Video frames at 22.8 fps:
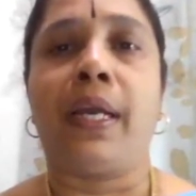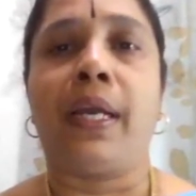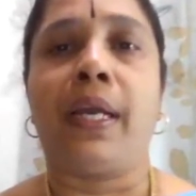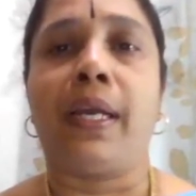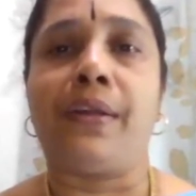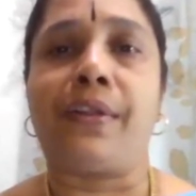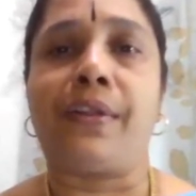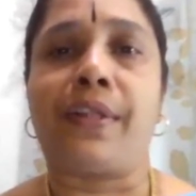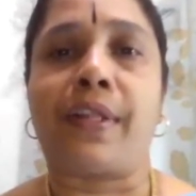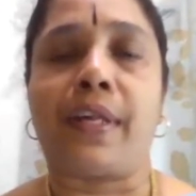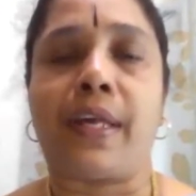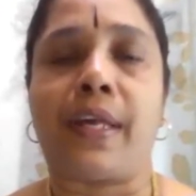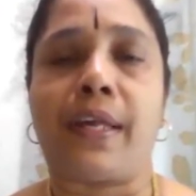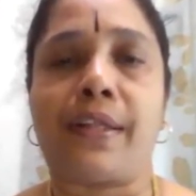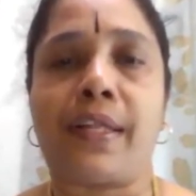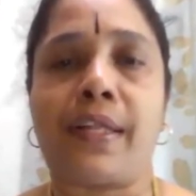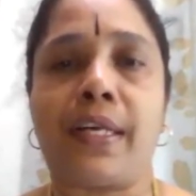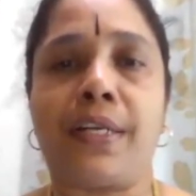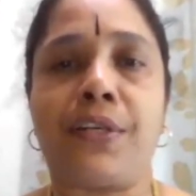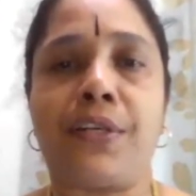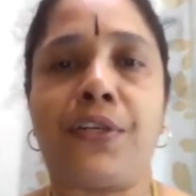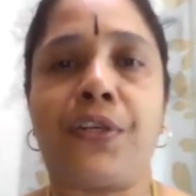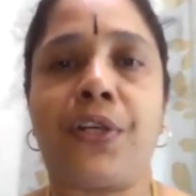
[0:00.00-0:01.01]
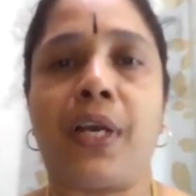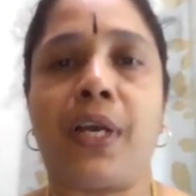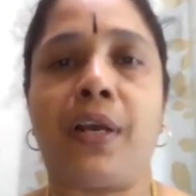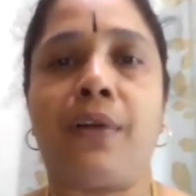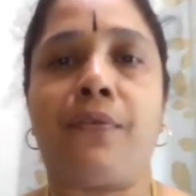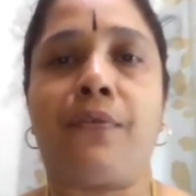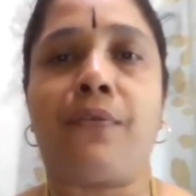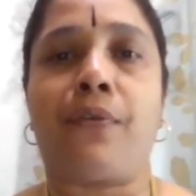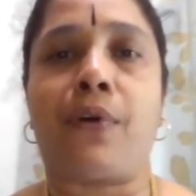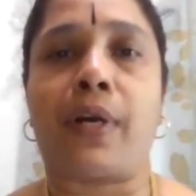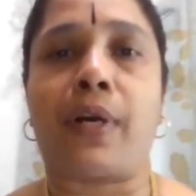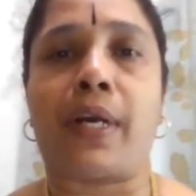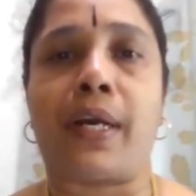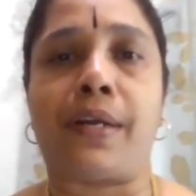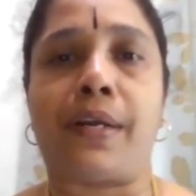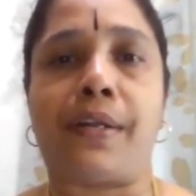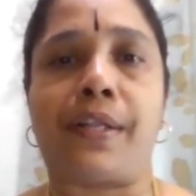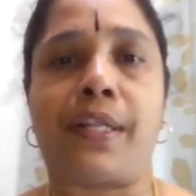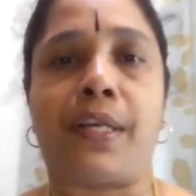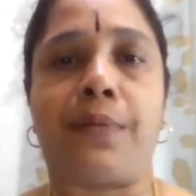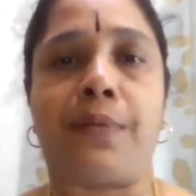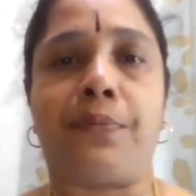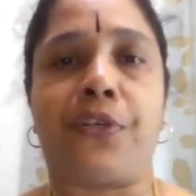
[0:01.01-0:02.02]
is essential for
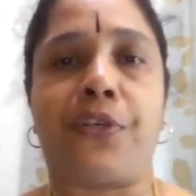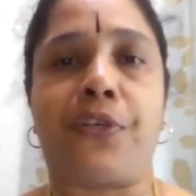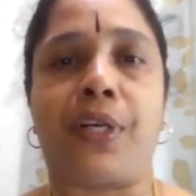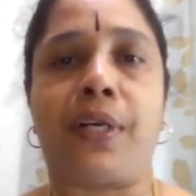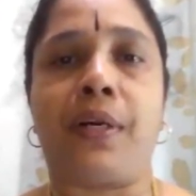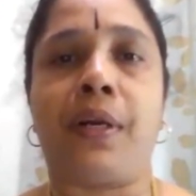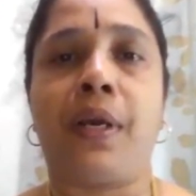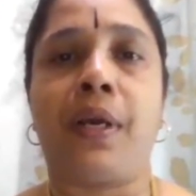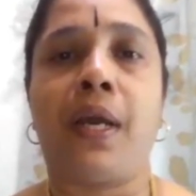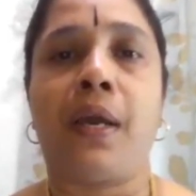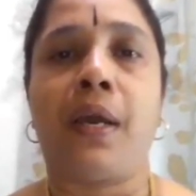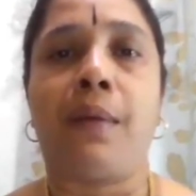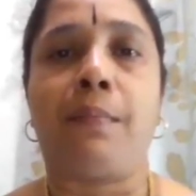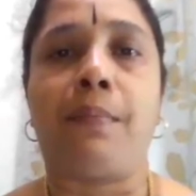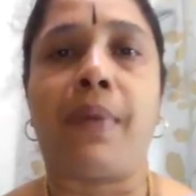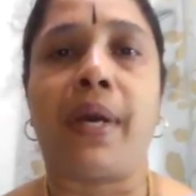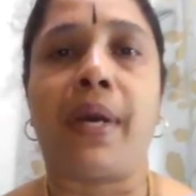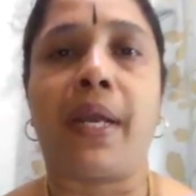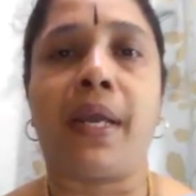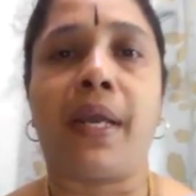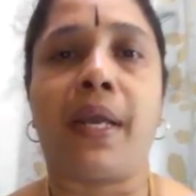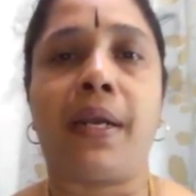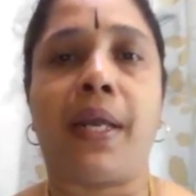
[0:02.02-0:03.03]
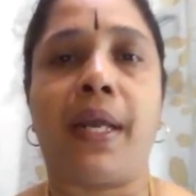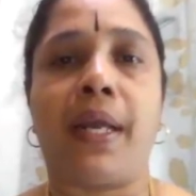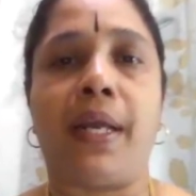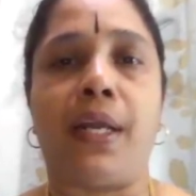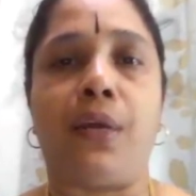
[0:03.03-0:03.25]
consumption by an